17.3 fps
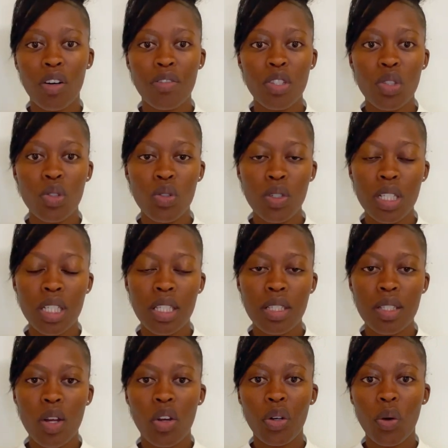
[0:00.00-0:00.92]
of
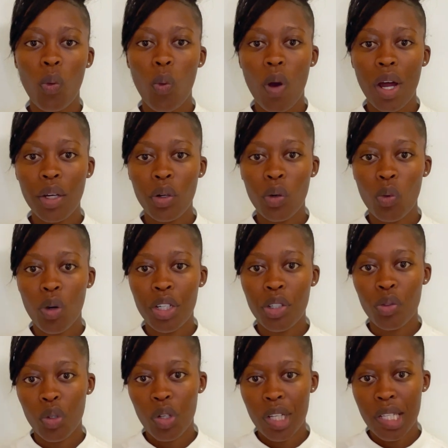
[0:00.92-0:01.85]
students on a
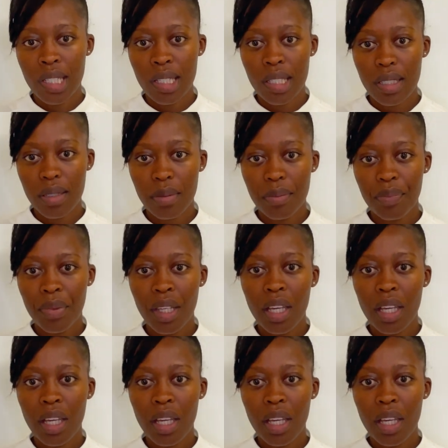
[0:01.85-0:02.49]
one-on-one request.